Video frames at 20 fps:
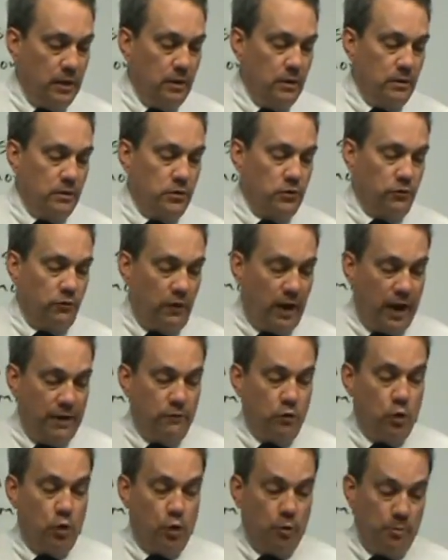The
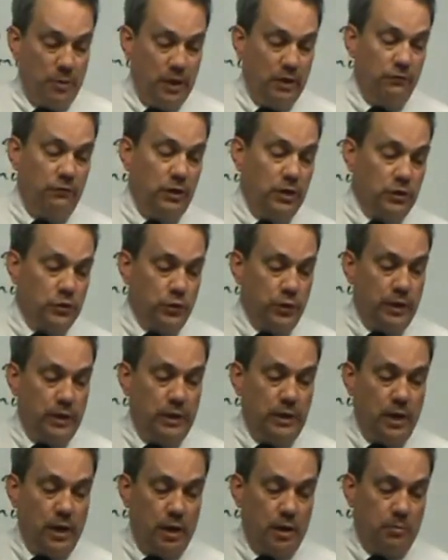survivor or
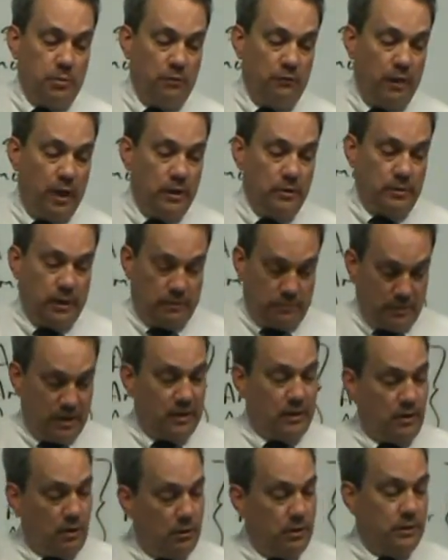beneficiary provides,
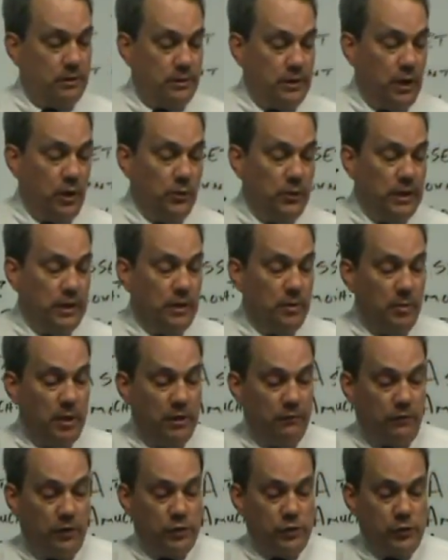called the TOD, the
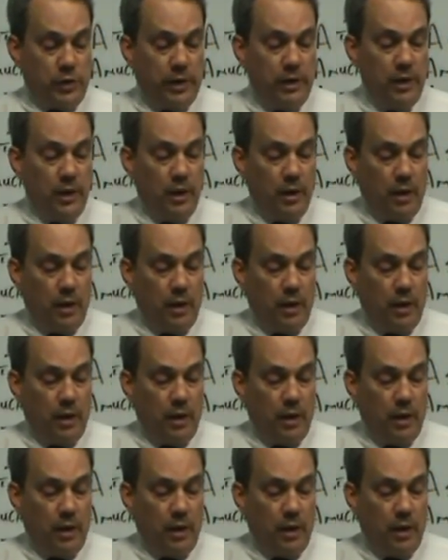beneficiary,